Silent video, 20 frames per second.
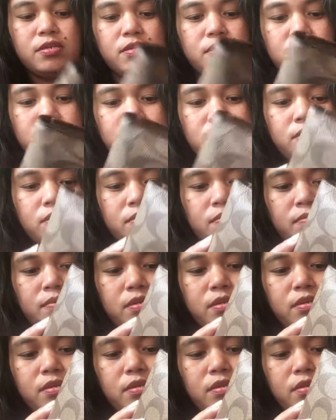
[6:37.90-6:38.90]

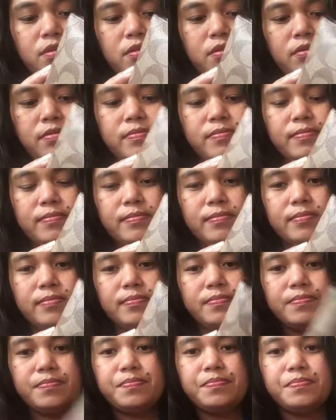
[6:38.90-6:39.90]

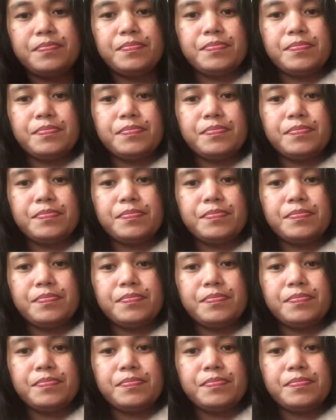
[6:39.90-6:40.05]
(silence)